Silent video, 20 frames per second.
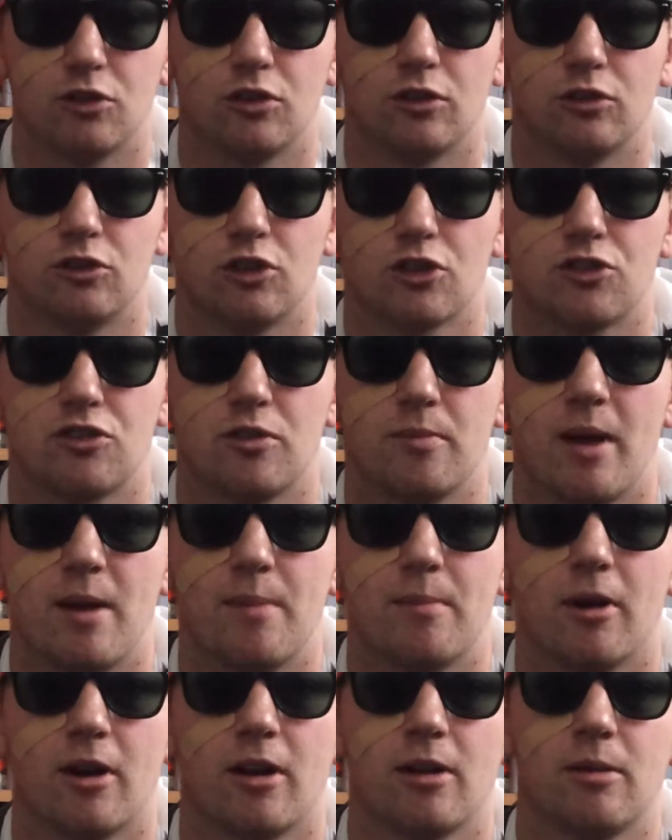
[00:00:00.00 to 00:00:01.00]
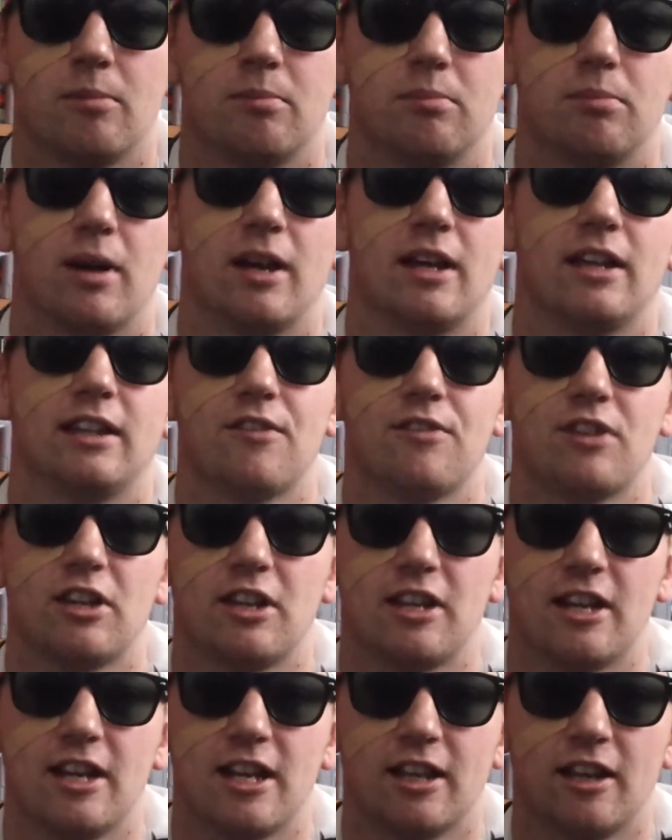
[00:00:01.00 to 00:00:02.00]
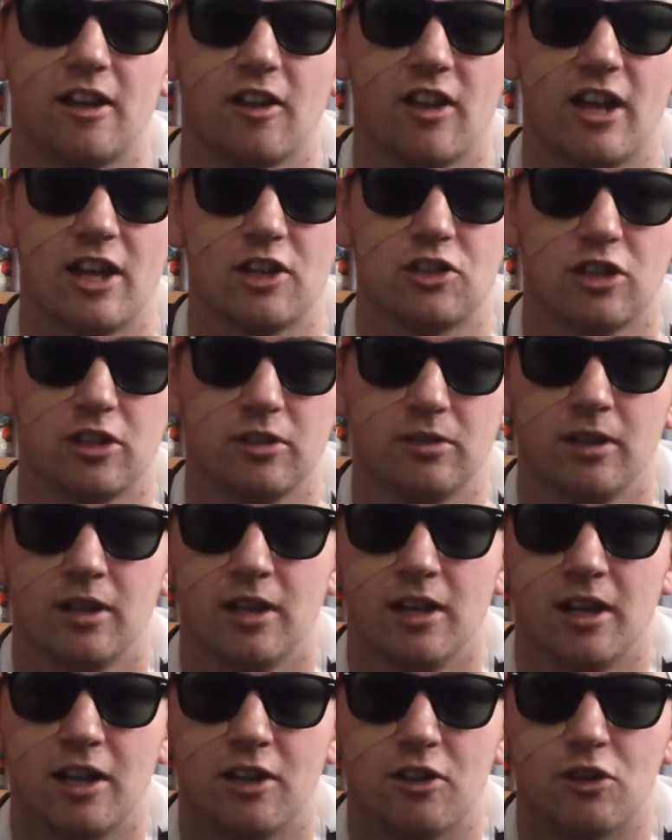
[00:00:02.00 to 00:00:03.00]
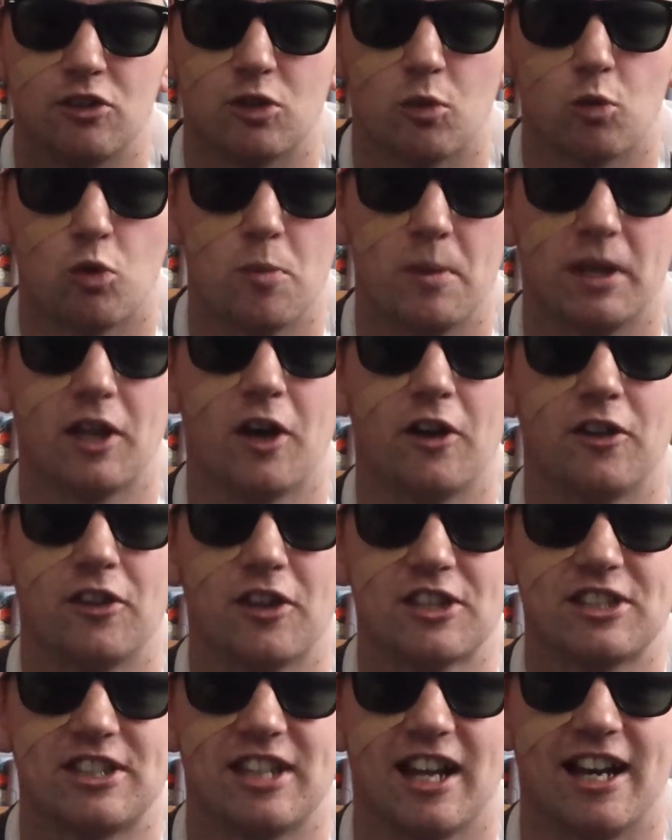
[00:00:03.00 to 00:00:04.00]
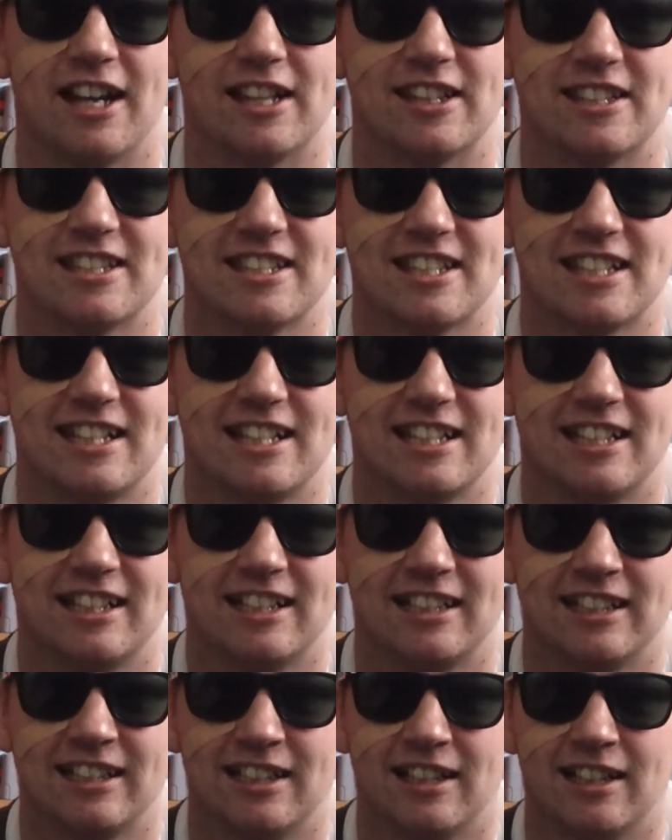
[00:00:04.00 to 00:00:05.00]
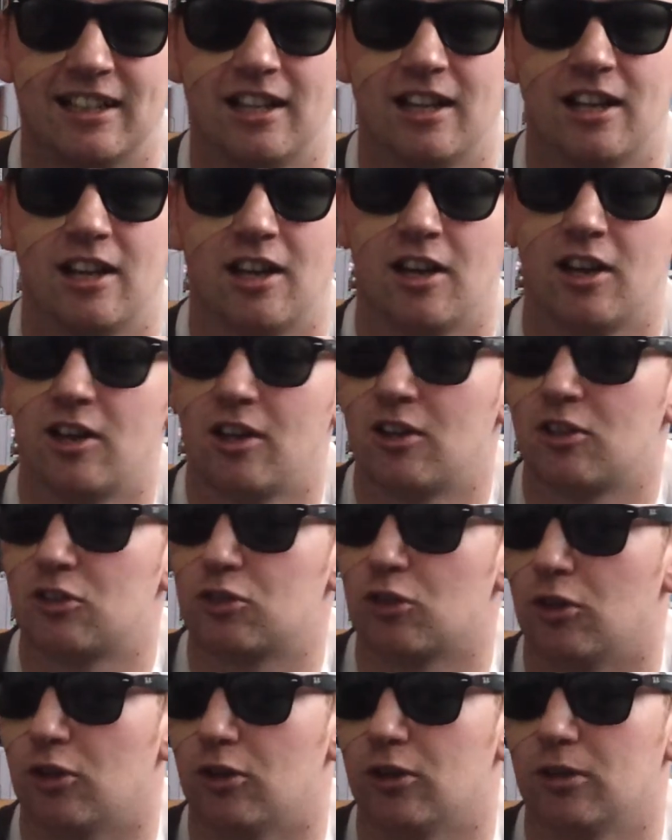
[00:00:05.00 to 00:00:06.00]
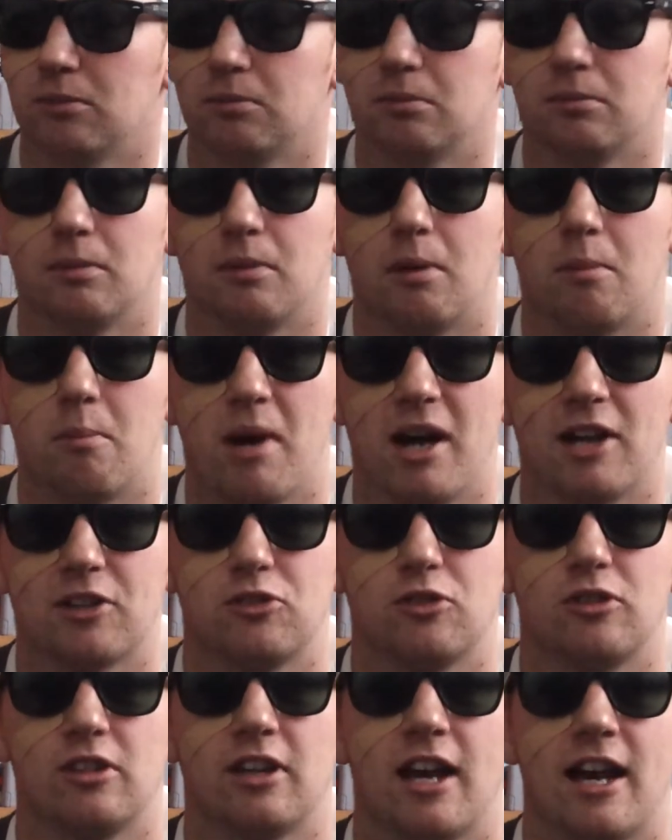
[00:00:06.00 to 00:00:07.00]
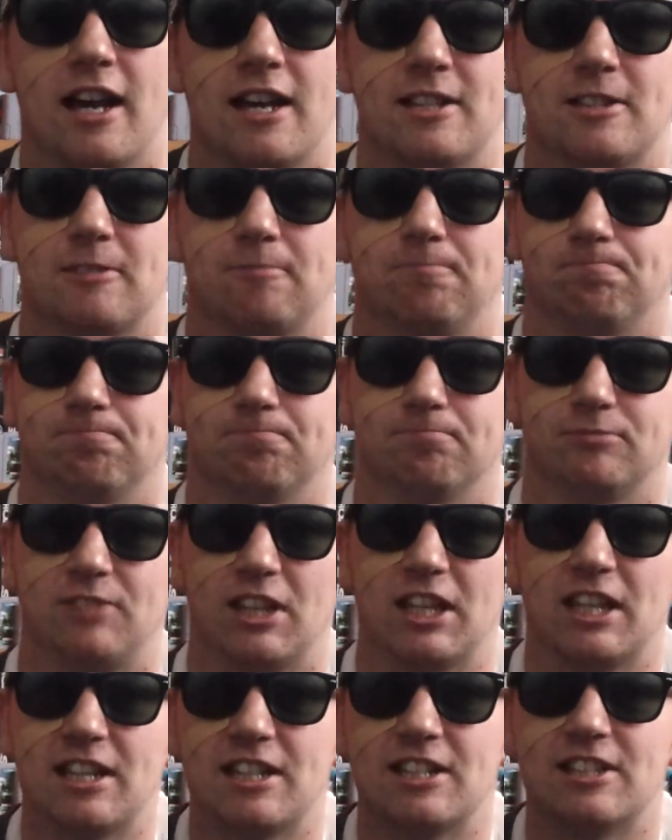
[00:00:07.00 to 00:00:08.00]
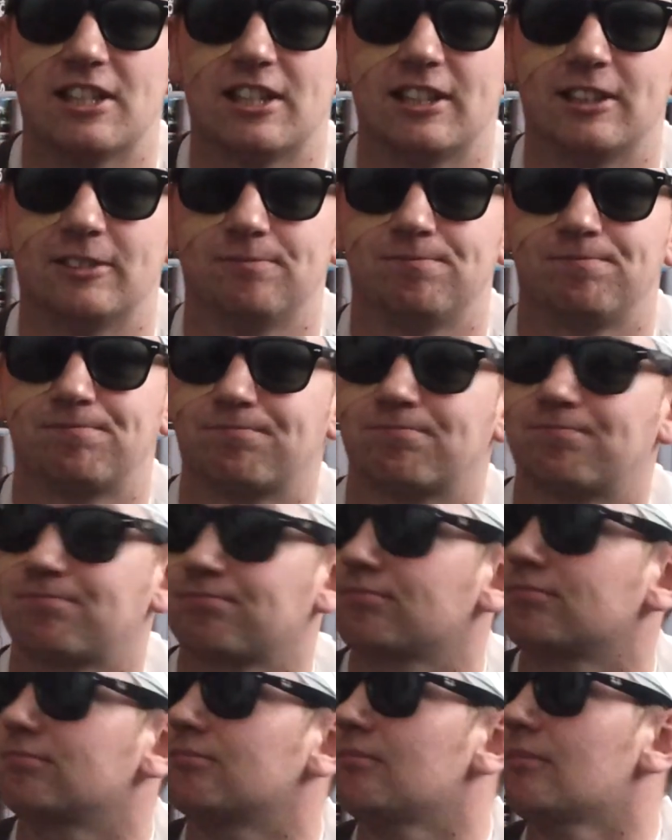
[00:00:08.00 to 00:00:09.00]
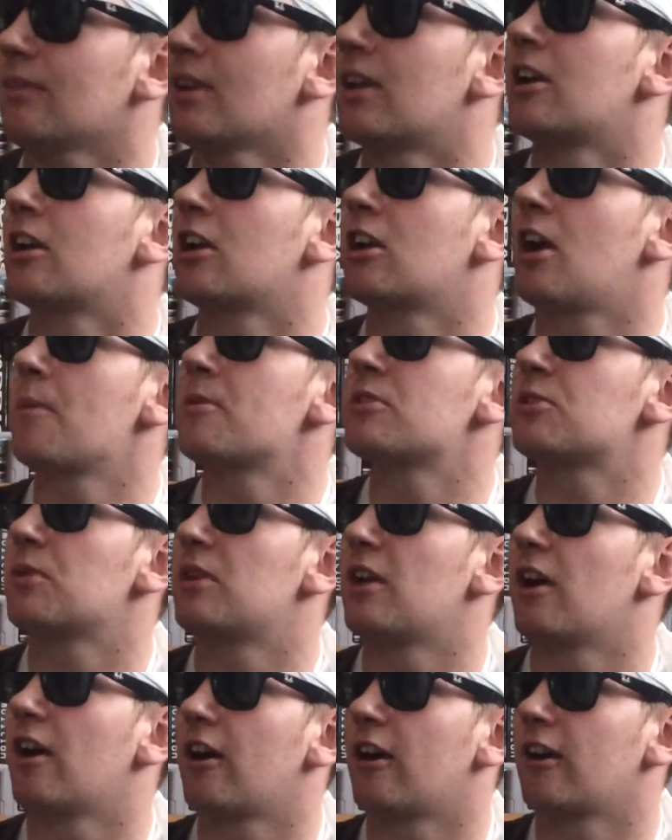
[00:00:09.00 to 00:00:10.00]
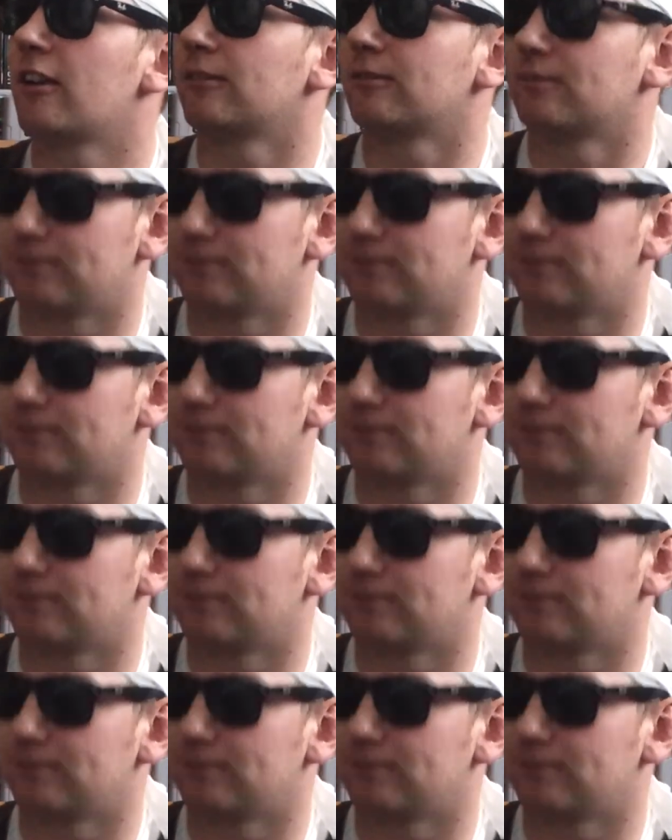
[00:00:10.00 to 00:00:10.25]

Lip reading: Just remember, behind every great collection is a woman that understands. So back soon, guys. Take it easy. Coming, sweetheart.